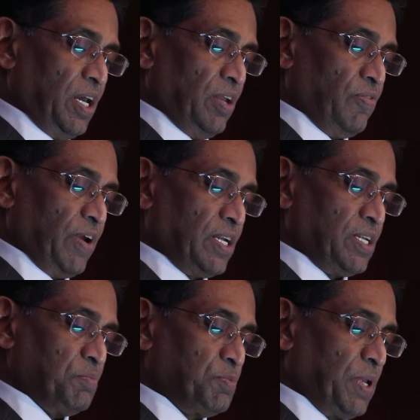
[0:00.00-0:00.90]
In
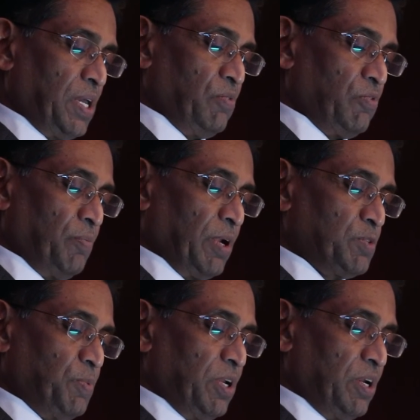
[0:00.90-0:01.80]
fact, I'm speaking from
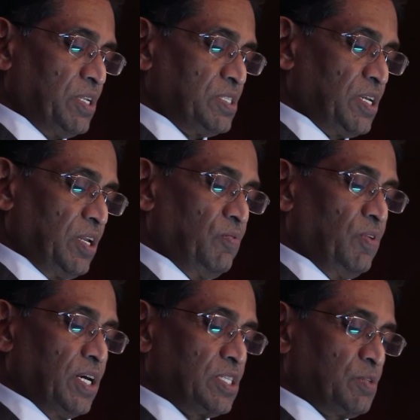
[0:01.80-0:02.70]
experience that it
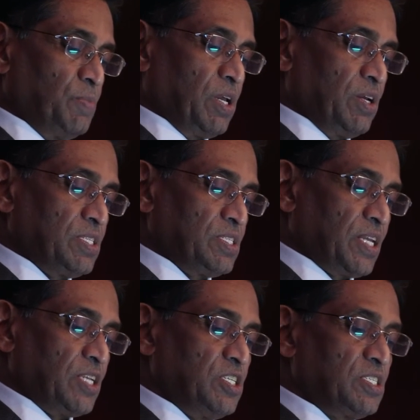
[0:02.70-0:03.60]
works, because
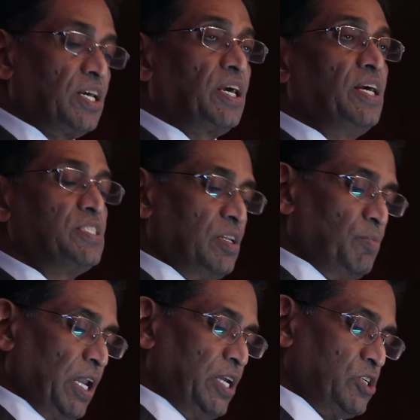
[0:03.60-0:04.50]
such is the case in
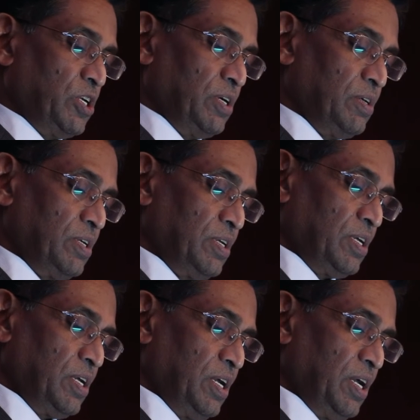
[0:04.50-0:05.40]
Malaysia,
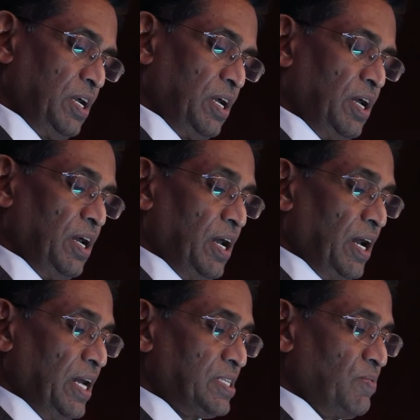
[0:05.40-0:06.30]

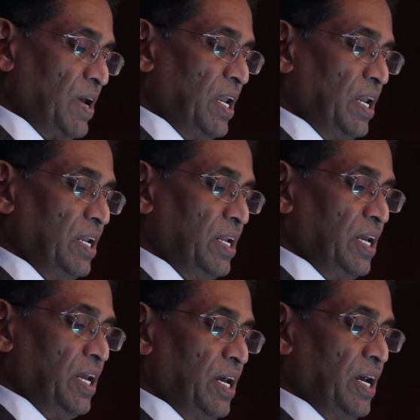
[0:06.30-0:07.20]
as well
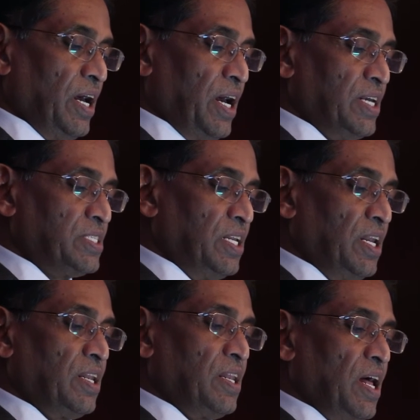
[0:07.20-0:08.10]
as
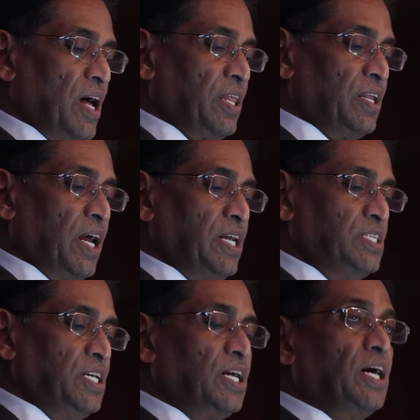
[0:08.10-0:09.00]
in other
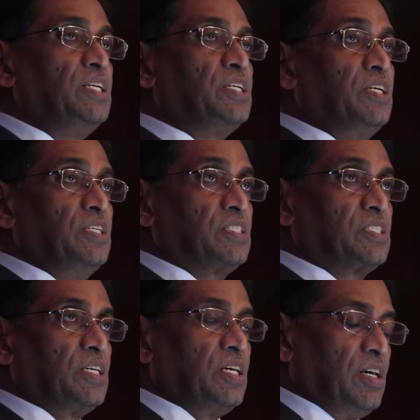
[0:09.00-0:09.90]
90
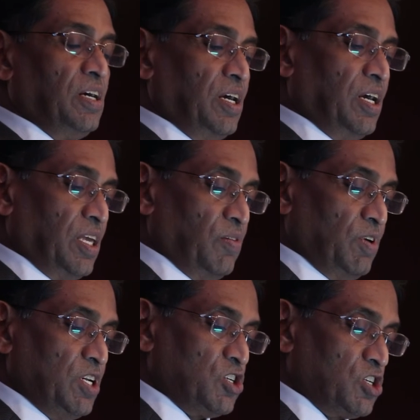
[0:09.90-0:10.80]
countries in
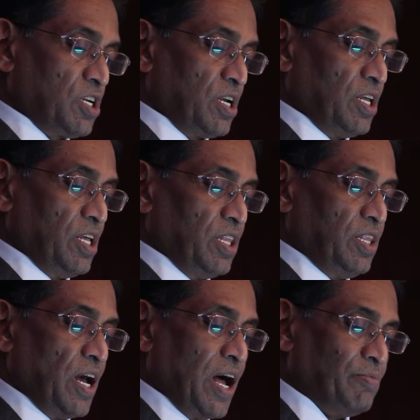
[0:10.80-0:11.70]
which
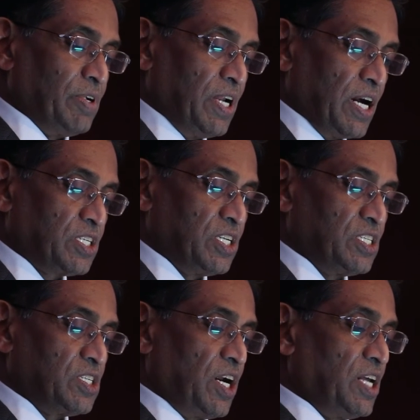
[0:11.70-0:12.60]
the harm reduction
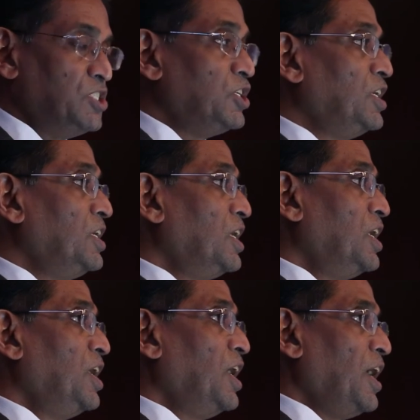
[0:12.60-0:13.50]
strategy
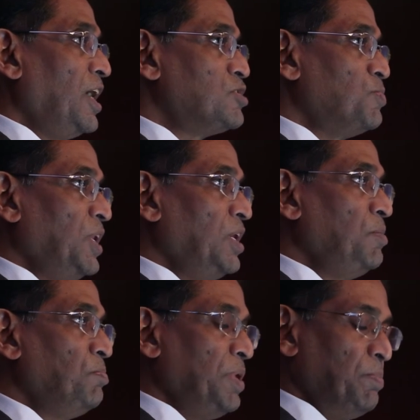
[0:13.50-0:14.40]
has been
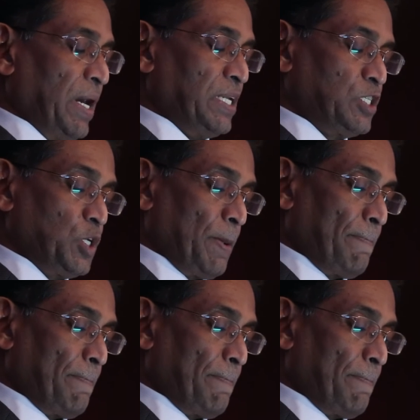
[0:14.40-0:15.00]
implemented.